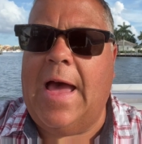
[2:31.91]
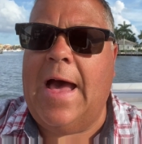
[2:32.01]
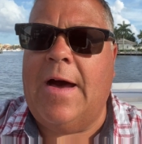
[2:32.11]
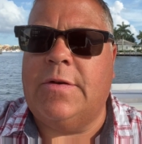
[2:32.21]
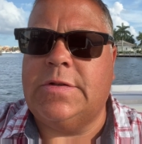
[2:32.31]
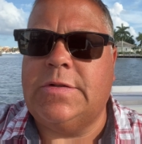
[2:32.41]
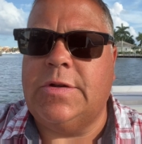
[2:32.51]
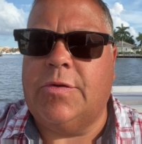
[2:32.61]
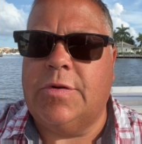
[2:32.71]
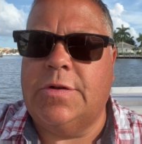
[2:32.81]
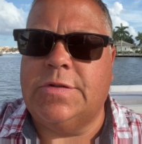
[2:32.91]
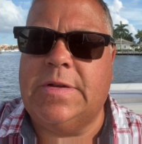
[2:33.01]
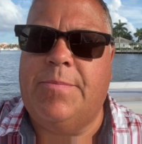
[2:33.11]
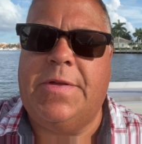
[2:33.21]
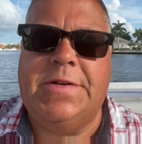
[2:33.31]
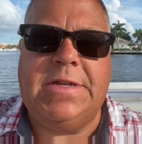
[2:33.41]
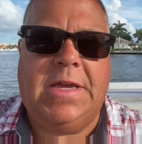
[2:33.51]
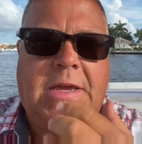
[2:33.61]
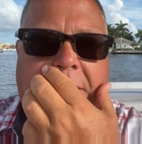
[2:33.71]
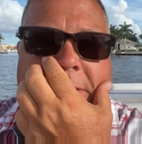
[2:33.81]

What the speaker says: house, grill something to eat,